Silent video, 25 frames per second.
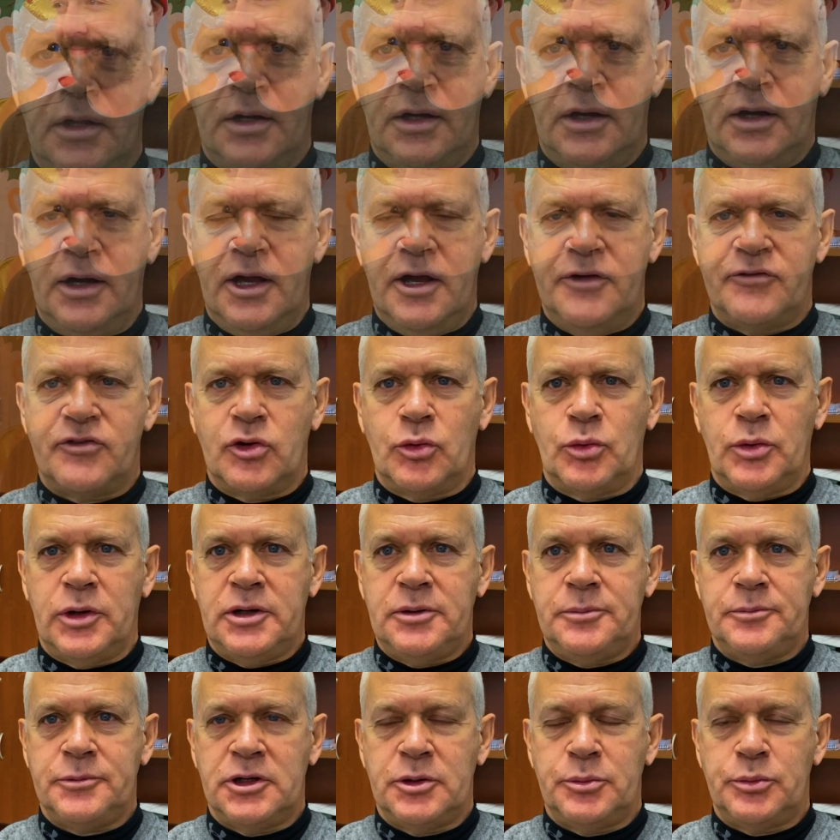Hi
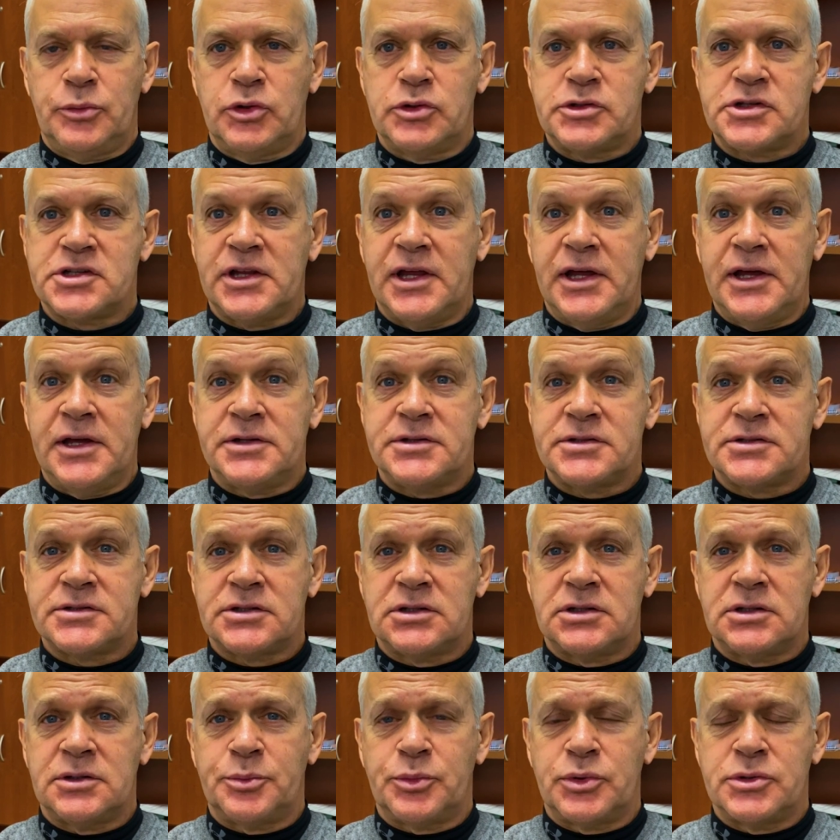everyone, I'm Bruce Lyons,
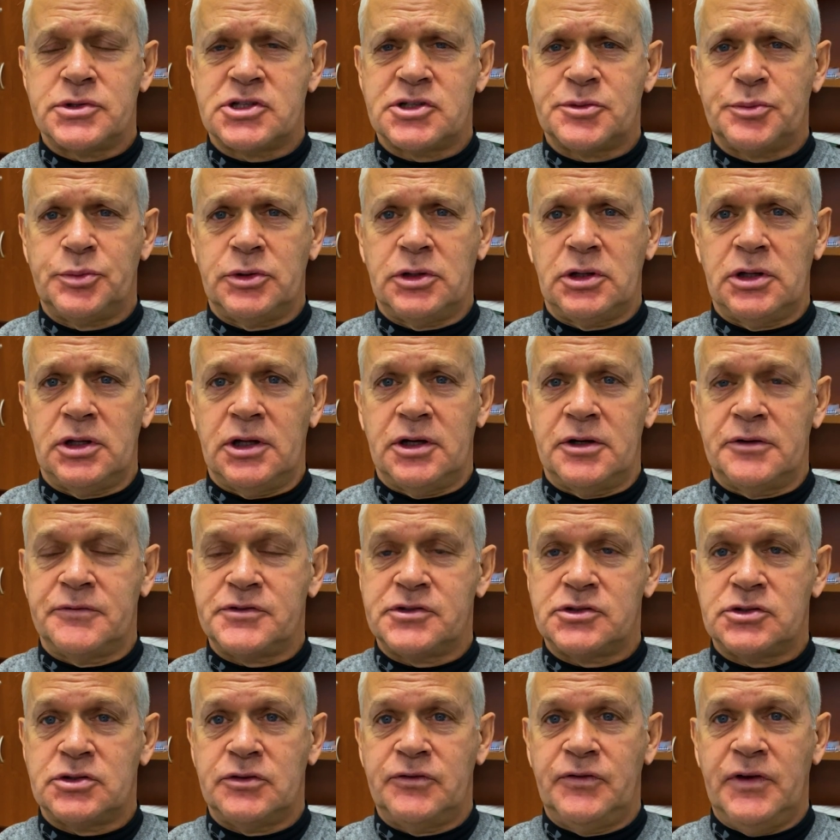the principal of
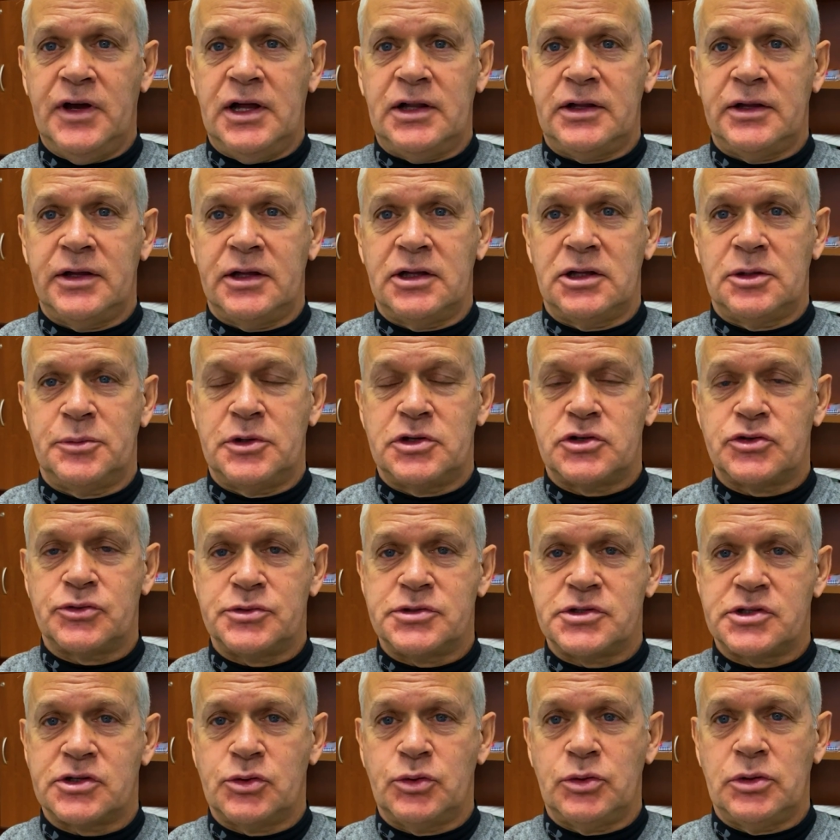Sioux Valley Elementary
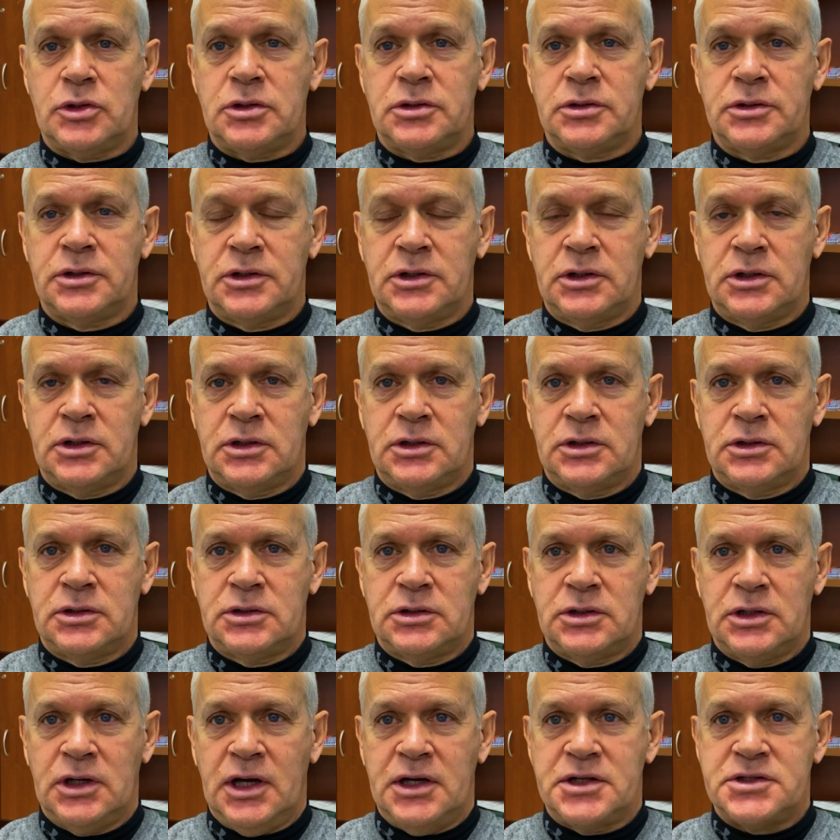School.
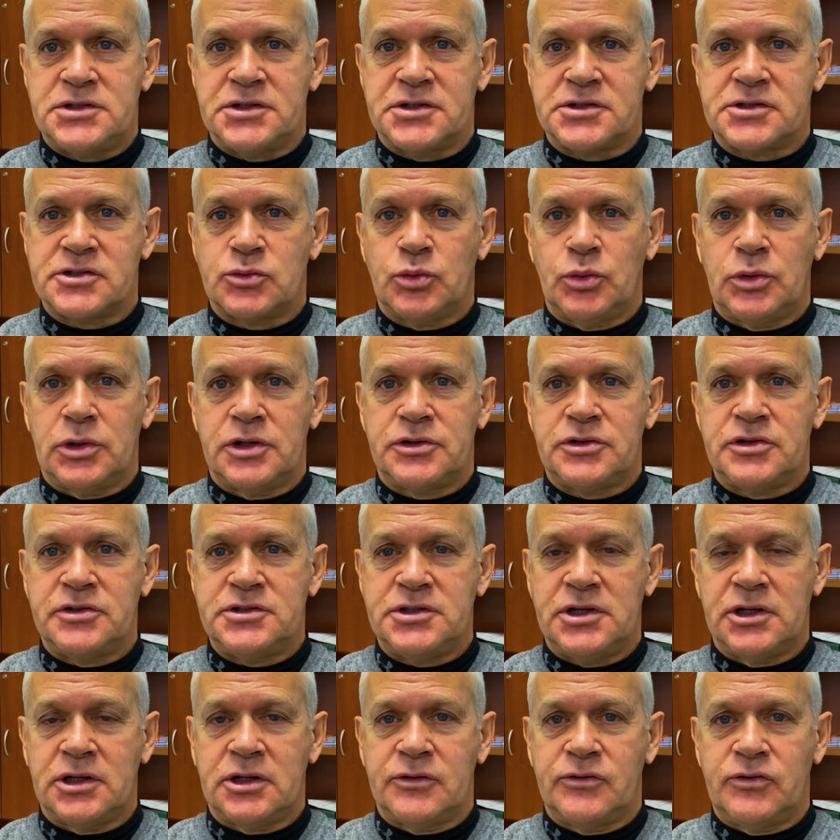I just wanted to
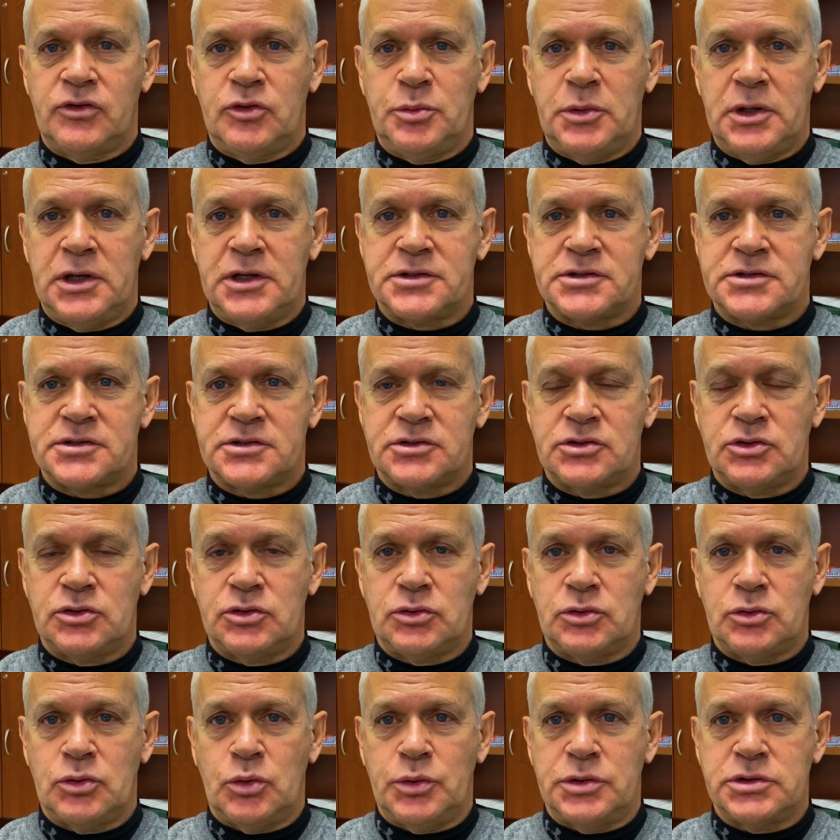take a few minutes to
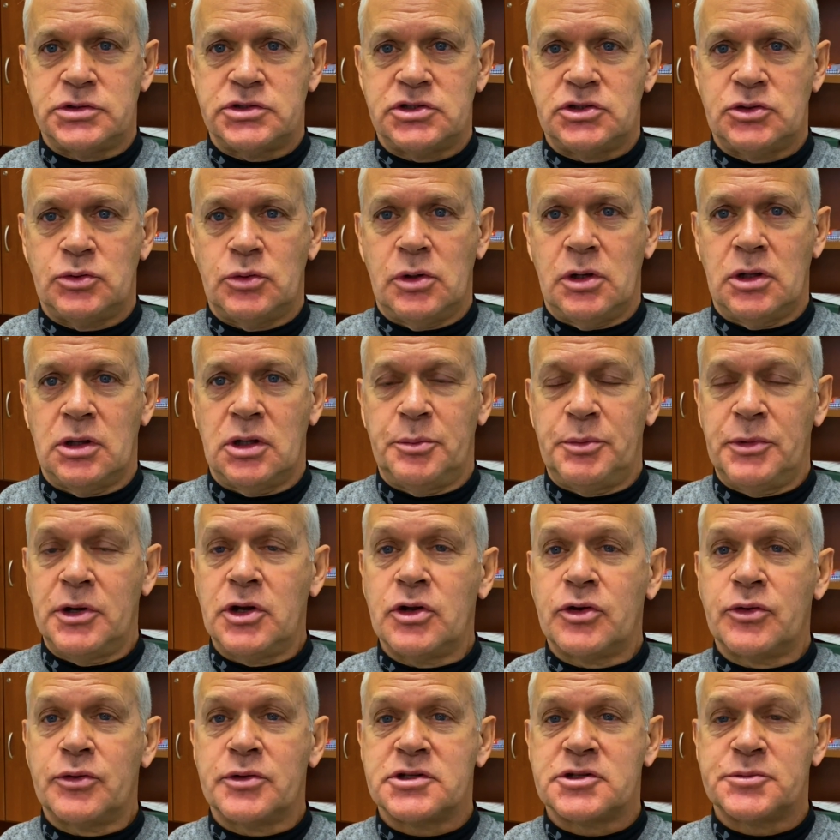wish you all a Merry
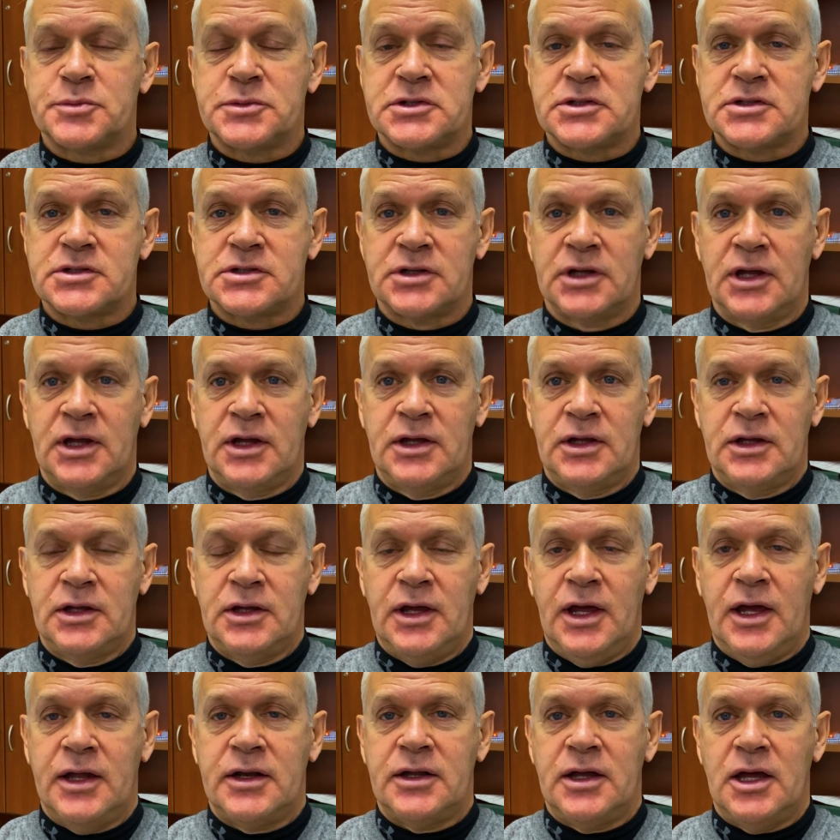Christmas
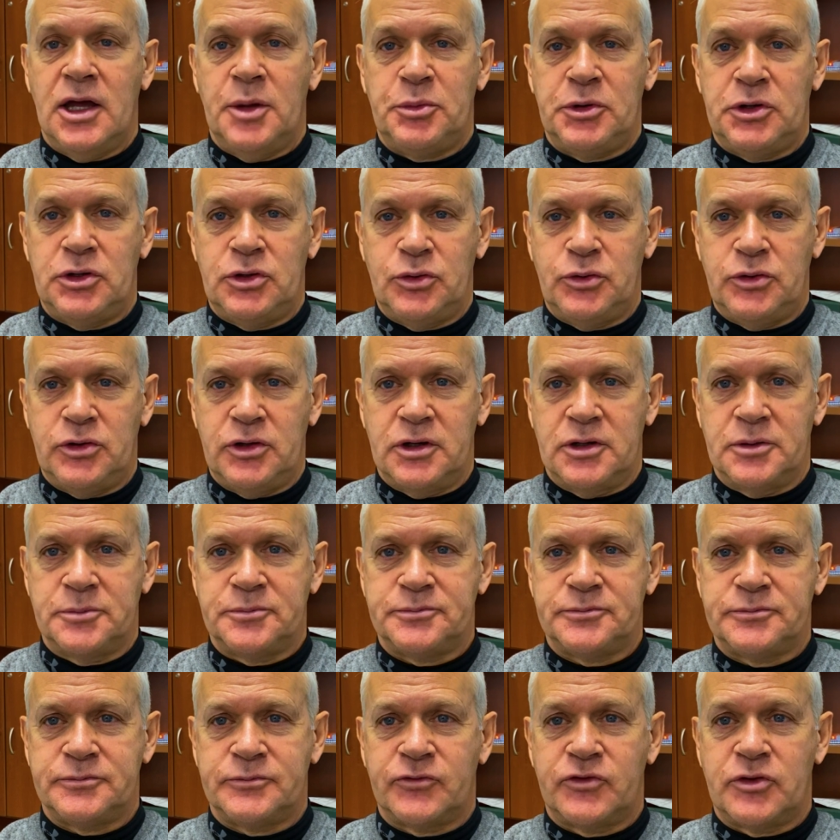and a Happy New Year
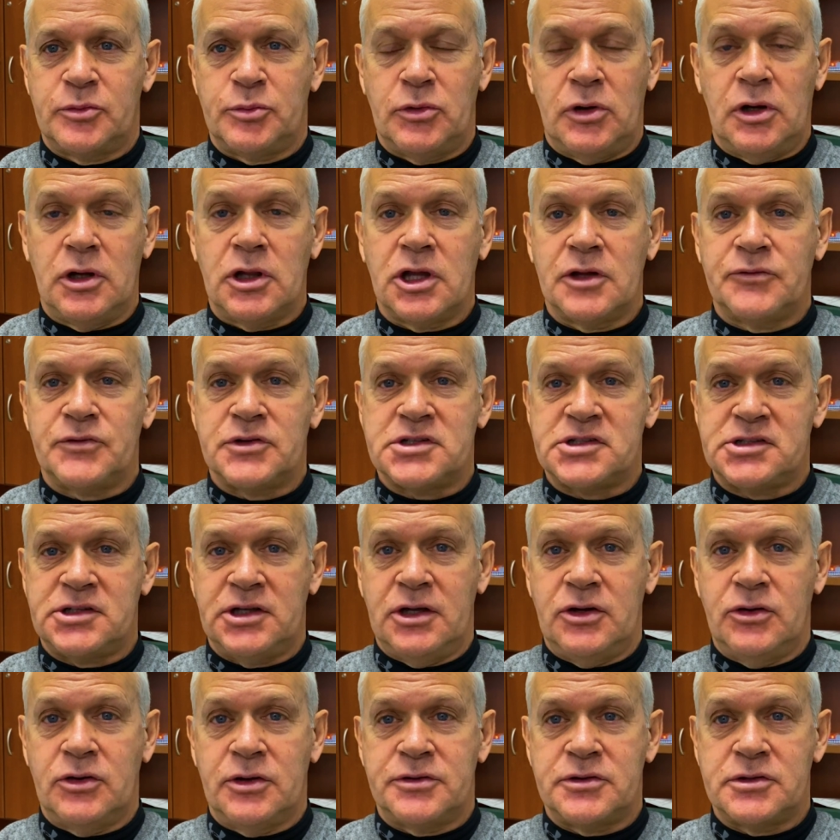from all of us
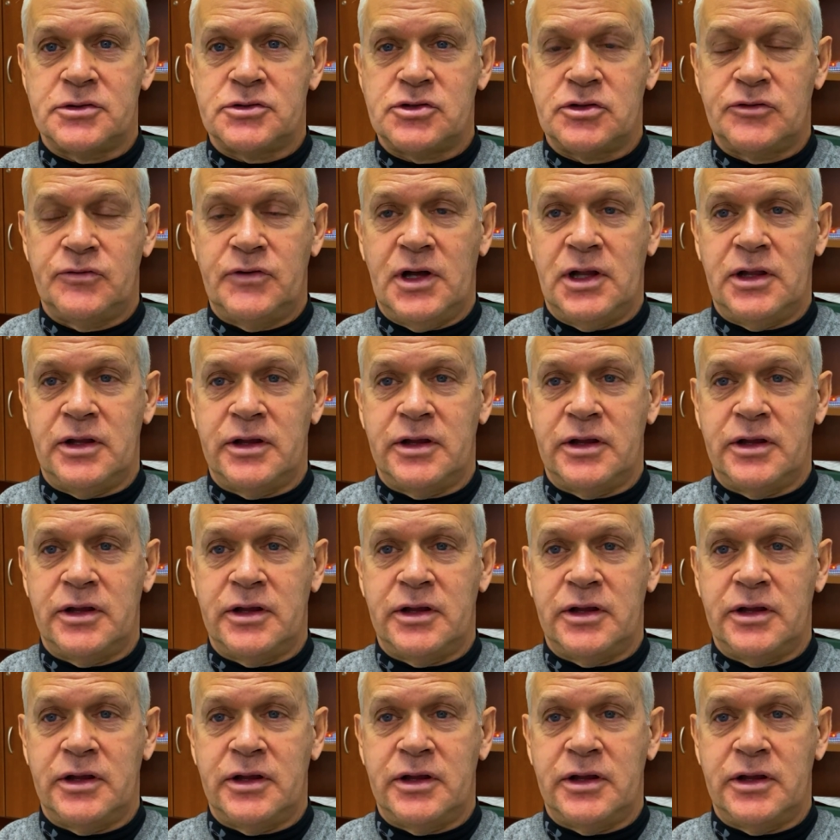here at the Valley